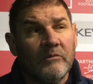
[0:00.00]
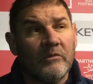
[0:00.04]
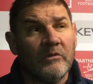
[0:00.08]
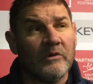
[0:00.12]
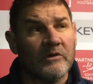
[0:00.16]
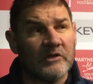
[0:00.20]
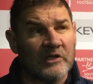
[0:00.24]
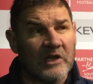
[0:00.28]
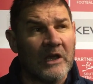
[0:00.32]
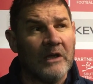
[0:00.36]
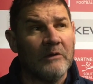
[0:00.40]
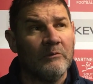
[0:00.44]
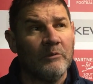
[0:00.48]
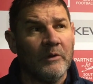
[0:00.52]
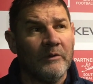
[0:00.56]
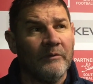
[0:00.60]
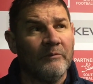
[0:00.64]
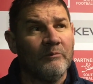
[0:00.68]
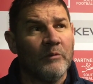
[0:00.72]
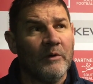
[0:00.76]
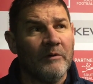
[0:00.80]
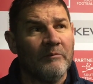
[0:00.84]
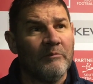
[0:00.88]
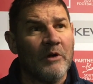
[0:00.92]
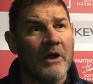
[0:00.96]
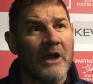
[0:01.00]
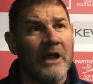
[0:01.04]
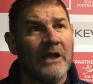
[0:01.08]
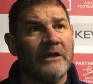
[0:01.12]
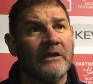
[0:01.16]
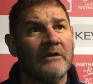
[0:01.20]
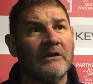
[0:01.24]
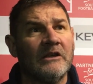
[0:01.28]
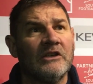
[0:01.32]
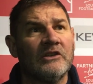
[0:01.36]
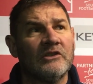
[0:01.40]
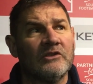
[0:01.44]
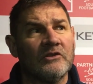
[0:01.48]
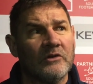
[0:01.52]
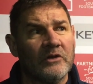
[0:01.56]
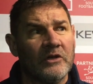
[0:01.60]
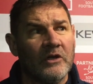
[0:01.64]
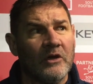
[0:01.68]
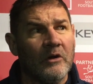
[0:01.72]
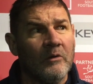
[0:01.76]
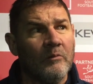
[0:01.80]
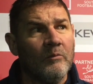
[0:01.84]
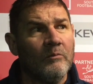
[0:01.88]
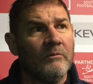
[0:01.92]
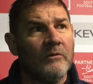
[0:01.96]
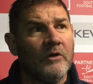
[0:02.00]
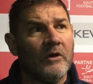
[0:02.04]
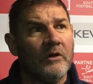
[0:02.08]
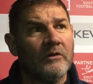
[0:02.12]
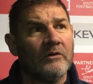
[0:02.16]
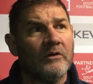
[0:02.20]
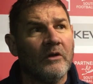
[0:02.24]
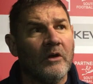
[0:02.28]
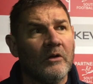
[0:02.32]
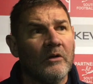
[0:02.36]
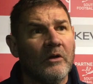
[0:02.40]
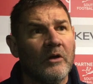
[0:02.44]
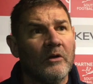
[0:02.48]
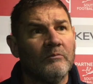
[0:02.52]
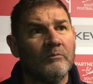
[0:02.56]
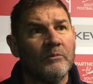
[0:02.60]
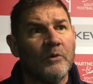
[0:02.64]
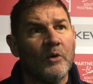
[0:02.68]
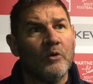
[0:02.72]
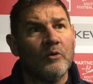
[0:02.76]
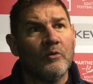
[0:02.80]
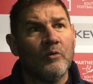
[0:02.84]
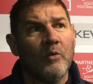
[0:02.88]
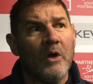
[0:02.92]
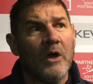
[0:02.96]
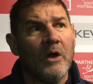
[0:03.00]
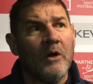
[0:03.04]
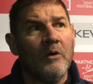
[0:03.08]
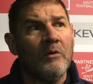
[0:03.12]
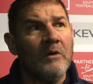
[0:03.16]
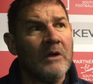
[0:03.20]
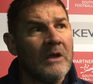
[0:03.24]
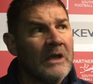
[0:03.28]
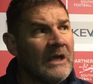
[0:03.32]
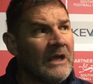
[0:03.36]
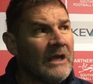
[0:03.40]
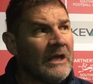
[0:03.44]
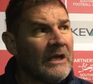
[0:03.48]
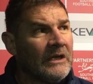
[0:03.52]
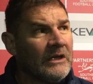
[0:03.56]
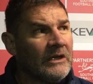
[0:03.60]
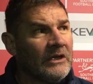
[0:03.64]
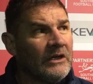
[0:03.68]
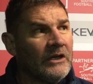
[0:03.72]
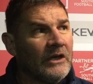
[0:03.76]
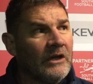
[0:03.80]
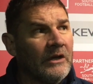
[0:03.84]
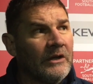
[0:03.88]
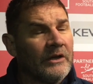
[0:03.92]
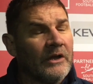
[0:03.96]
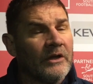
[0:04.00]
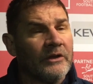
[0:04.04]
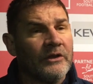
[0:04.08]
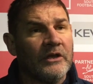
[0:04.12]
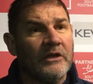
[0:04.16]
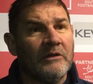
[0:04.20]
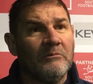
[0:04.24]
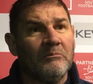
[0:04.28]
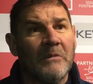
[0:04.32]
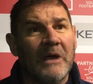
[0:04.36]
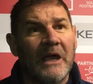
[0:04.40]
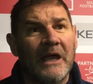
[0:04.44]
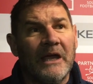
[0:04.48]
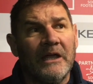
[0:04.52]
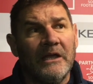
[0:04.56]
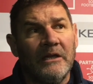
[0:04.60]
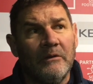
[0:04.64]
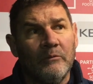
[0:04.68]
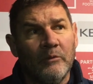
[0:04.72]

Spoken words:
say with Brandon, he's took it on board well, you know, and I think Matty